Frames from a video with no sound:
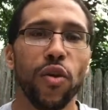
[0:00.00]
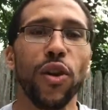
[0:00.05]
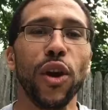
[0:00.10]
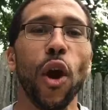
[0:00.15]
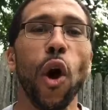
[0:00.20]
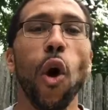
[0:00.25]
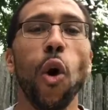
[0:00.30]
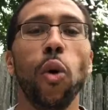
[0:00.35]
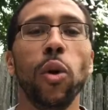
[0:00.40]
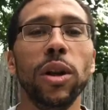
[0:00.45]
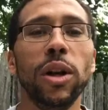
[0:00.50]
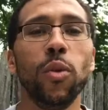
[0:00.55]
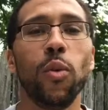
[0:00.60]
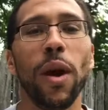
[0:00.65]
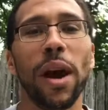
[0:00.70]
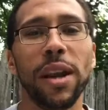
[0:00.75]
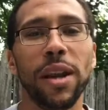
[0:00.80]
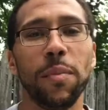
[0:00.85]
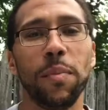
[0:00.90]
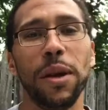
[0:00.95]
the only
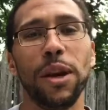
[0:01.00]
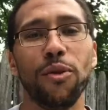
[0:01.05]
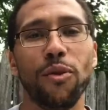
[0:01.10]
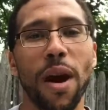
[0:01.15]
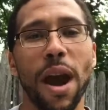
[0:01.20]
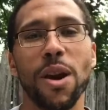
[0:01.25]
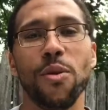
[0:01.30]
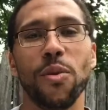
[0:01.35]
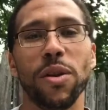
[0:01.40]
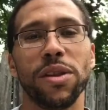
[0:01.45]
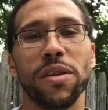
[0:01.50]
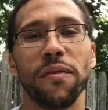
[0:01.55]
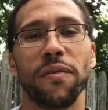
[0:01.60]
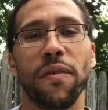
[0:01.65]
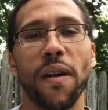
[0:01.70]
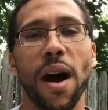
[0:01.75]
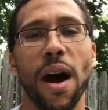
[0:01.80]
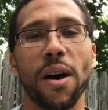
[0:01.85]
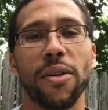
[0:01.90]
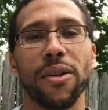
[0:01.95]
way to be right with the
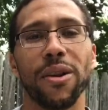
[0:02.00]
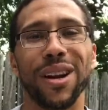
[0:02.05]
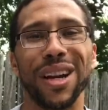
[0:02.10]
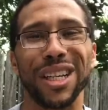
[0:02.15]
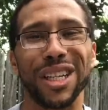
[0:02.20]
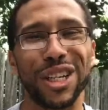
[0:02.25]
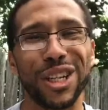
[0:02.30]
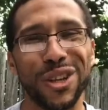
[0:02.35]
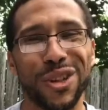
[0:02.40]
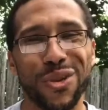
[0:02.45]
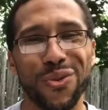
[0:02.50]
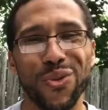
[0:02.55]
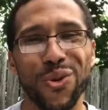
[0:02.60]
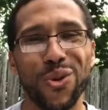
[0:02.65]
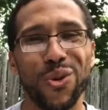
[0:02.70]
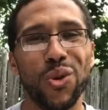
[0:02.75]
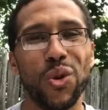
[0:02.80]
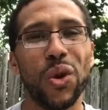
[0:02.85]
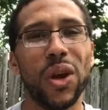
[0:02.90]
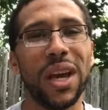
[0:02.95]
Father is
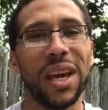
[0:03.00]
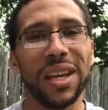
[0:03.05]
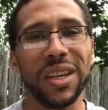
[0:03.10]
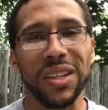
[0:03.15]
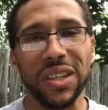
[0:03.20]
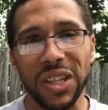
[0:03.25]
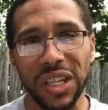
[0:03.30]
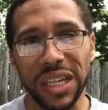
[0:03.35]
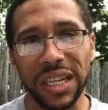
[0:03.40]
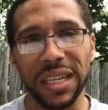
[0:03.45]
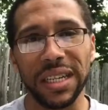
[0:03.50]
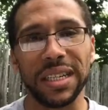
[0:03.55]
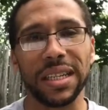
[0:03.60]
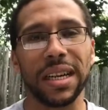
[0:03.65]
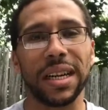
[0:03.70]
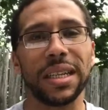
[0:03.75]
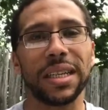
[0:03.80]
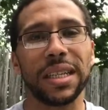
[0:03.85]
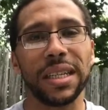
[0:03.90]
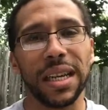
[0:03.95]
through
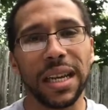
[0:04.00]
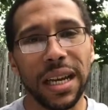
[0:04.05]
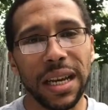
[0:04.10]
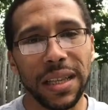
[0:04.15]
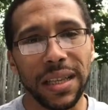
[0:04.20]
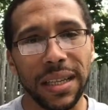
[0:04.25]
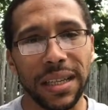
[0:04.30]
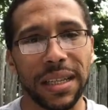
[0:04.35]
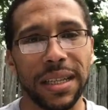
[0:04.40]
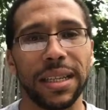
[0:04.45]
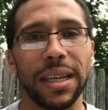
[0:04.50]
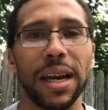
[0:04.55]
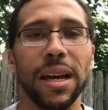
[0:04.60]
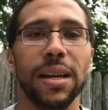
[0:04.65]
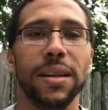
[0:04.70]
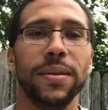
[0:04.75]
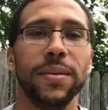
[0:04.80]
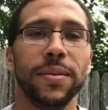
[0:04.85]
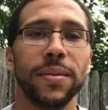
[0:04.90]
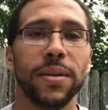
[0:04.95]
Jesus the
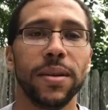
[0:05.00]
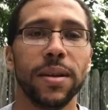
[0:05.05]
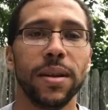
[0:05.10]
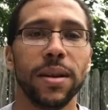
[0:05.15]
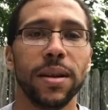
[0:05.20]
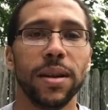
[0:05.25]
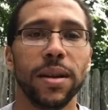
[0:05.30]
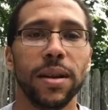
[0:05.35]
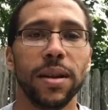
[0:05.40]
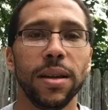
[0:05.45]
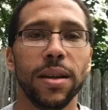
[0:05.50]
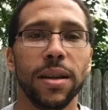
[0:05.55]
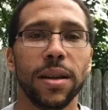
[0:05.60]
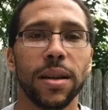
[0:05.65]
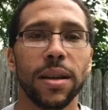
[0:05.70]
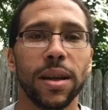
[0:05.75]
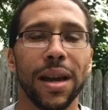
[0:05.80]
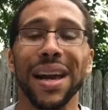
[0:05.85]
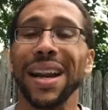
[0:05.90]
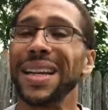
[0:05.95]
Son.
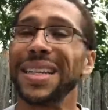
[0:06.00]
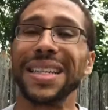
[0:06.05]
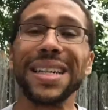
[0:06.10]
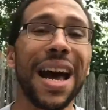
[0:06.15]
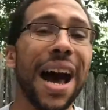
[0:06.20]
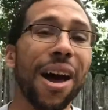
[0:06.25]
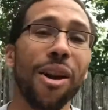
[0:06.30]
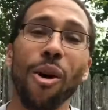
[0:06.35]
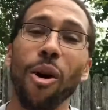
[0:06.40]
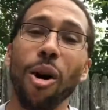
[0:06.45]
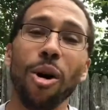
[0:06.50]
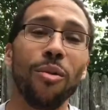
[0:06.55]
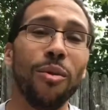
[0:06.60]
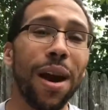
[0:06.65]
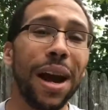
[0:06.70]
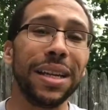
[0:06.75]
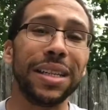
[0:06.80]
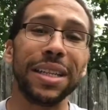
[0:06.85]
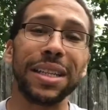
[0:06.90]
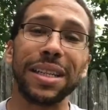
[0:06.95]
And it's not our
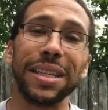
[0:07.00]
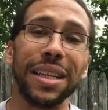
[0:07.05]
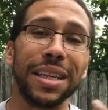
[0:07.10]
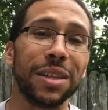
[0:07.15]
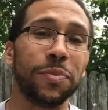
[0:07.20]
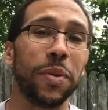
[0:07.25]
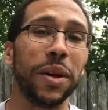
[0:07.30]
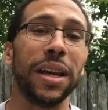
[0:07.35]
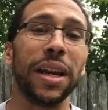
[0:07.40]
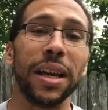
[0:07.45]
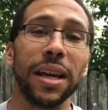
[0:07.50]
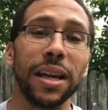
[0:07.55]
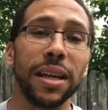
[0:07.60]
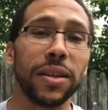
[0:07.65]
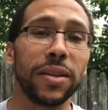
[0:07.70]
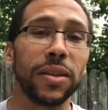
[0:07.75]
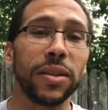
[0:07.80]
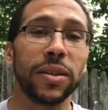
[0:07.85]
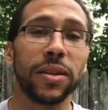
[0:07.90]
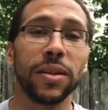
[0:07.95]
righteousness, but
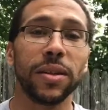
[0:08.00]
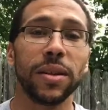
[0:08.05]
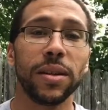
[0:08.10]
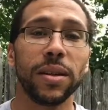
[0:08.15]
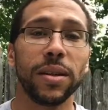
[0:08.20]
his.